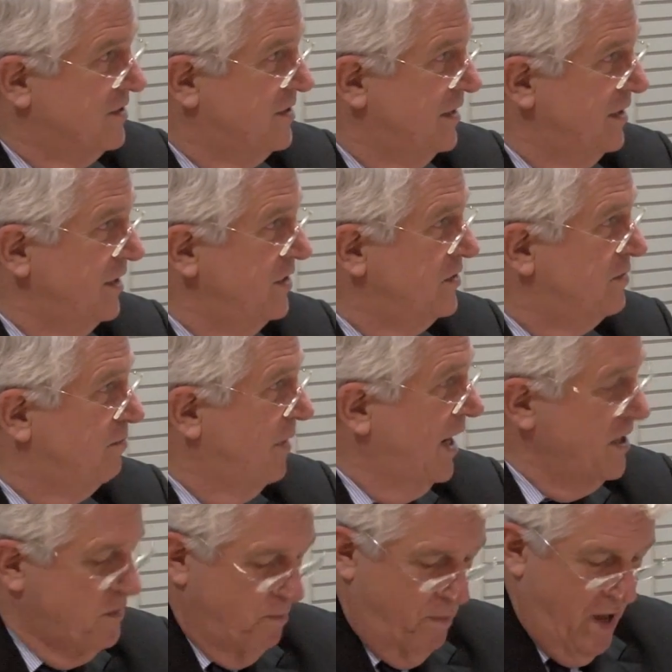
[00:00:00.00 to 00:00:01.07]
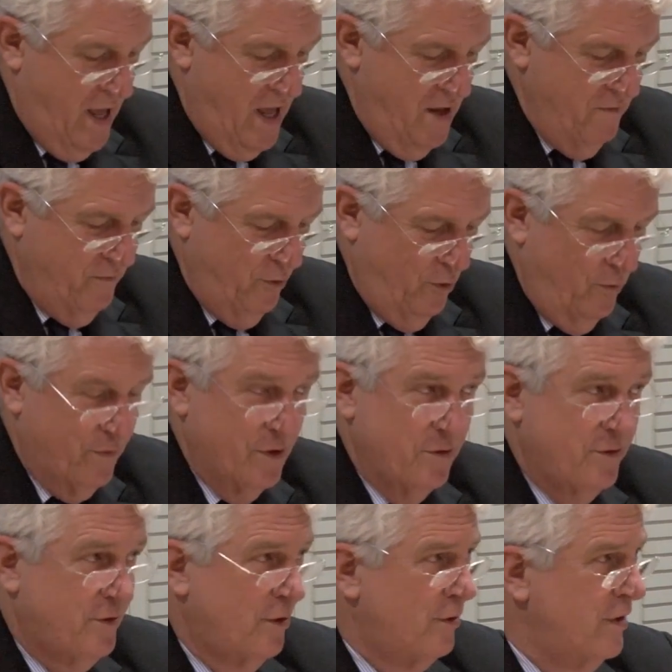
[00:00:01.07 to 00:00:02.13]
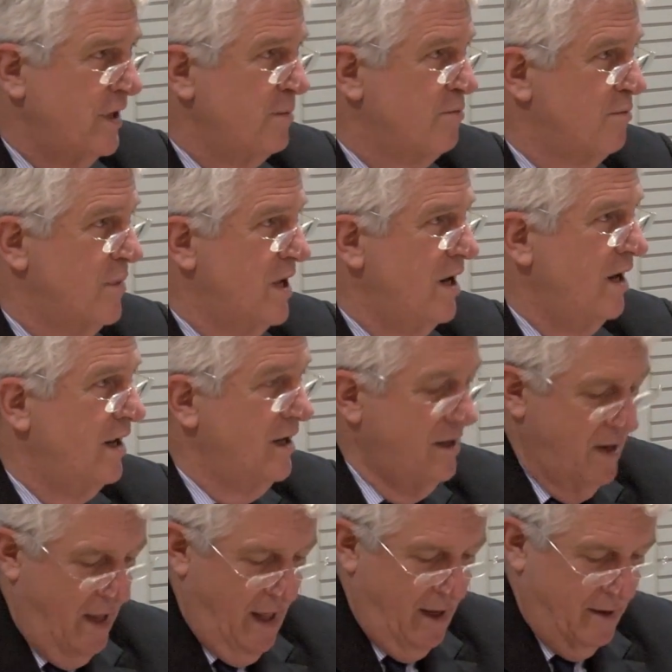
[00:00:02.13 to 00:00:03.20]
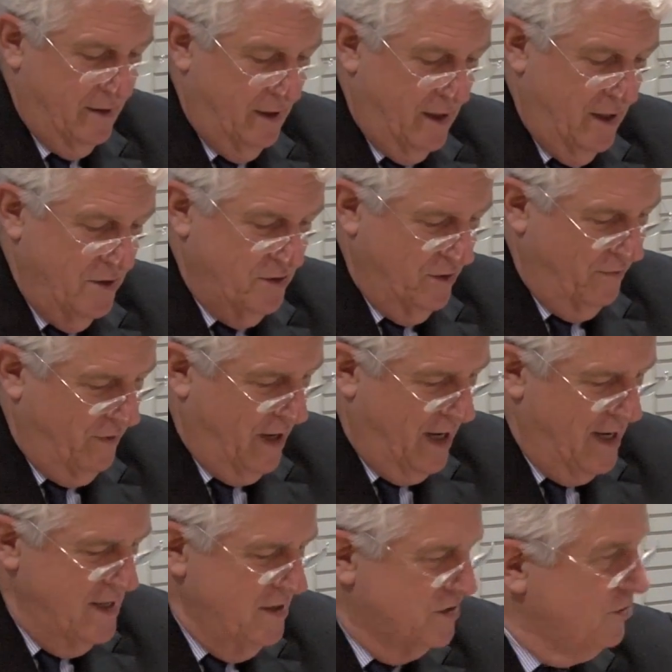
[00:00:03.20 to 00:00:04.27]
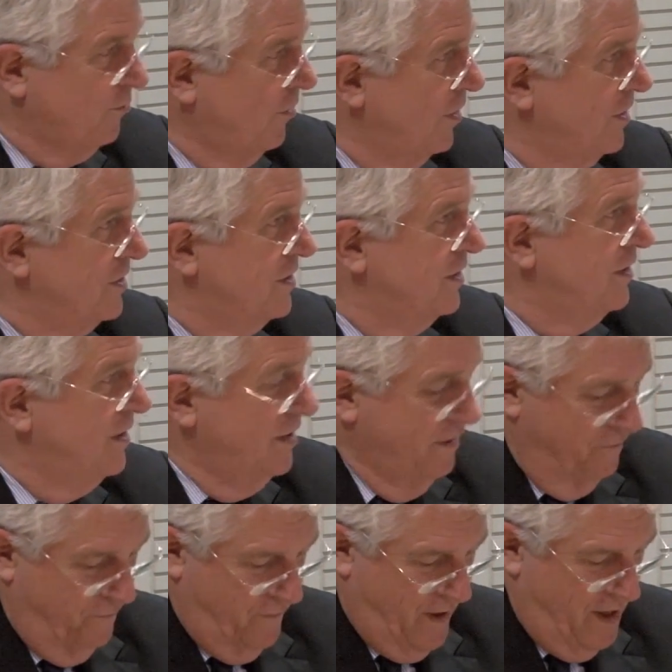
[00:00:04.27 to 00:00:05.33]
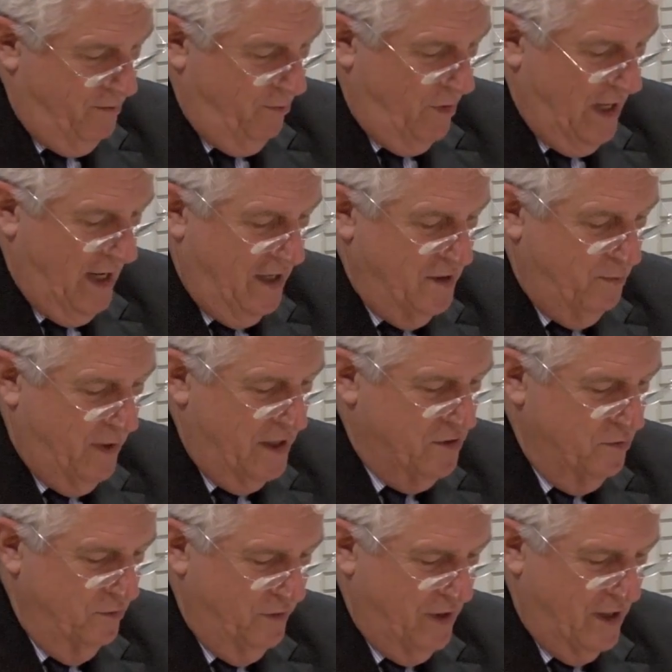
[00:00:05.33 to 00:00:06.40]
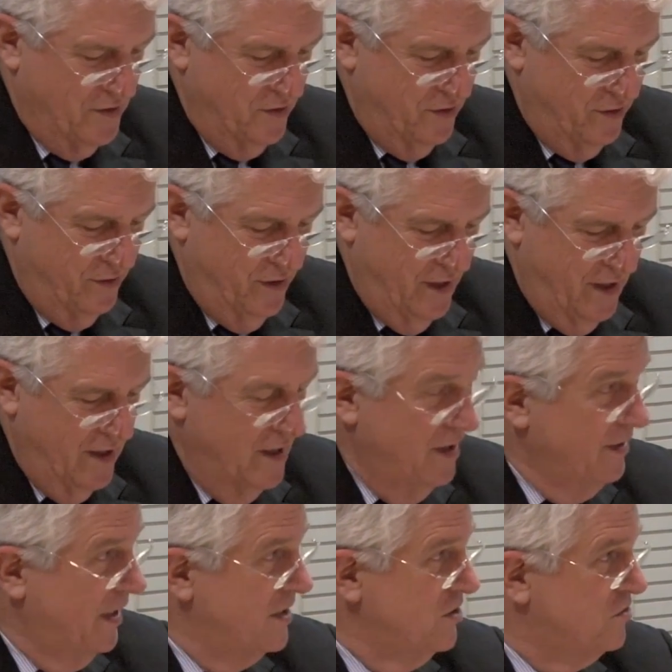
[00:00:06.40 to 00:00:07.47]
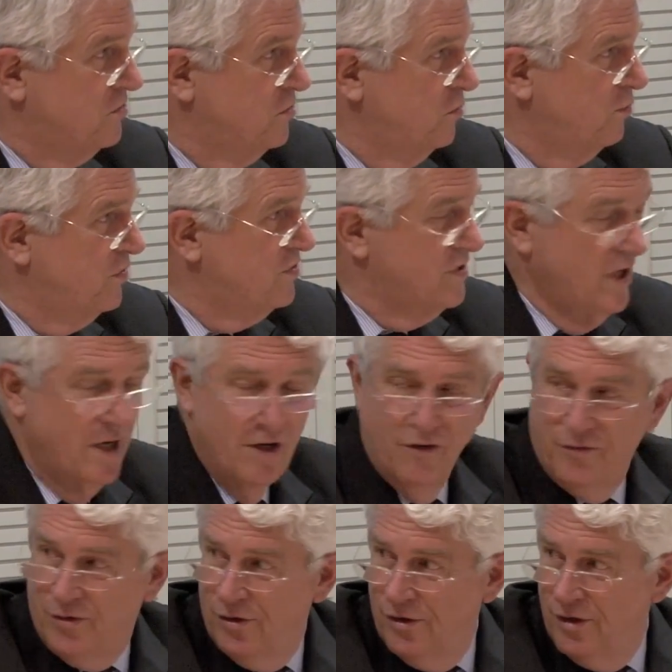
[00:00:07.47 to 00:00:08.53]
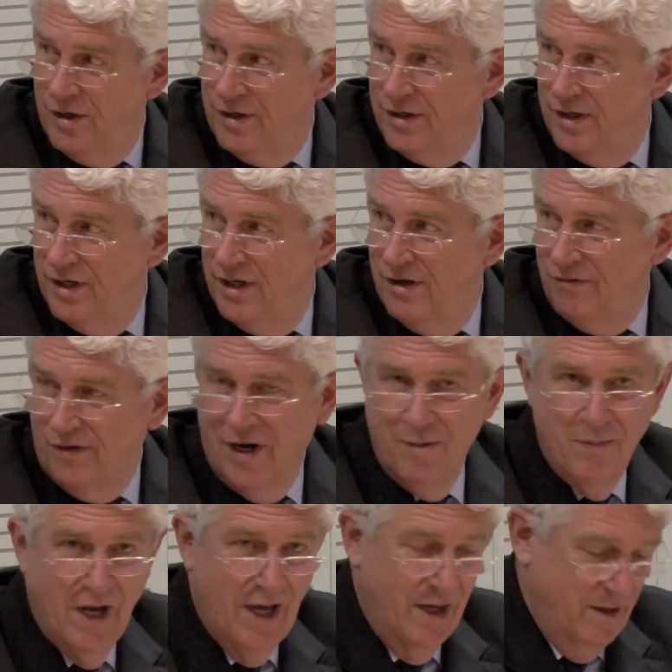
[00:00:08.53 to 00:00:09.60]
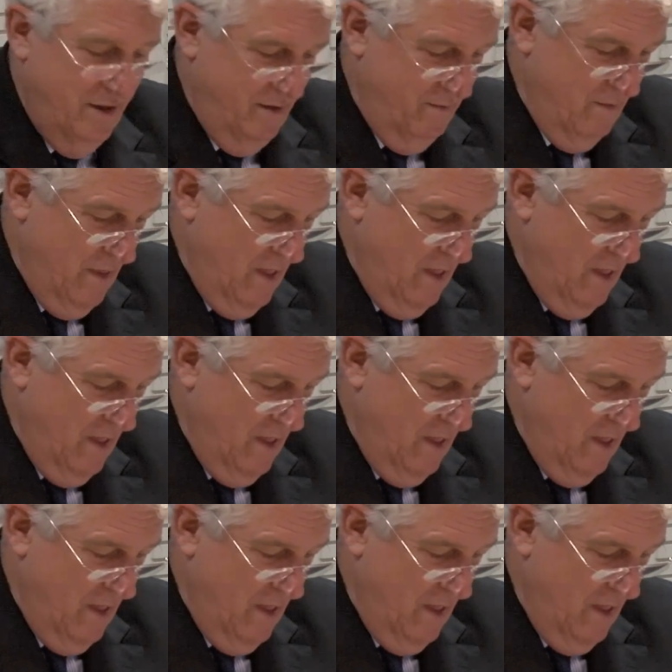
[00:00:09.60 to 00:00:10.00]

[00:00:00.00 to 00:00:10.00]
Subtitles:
cities might pave over 30 million hectares of highest quality farmland by 2030. That is 2% of current farmland.